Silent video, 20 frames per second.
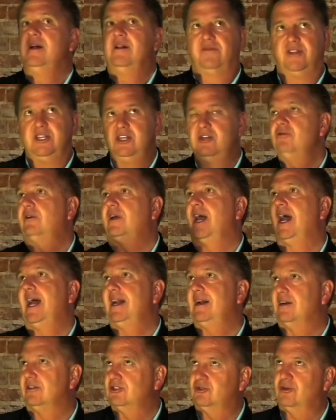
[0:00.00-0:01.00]
the UK
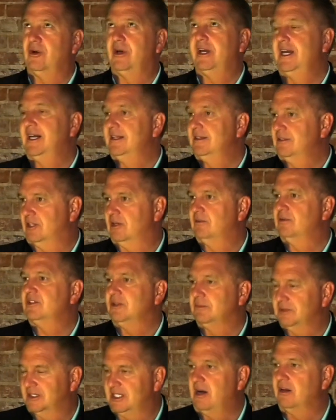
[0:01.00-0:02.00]
and Australia, and there were
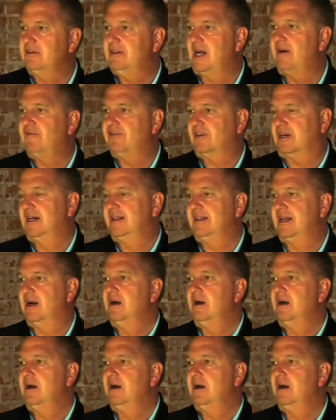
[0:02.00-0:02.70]
some South Africa in there.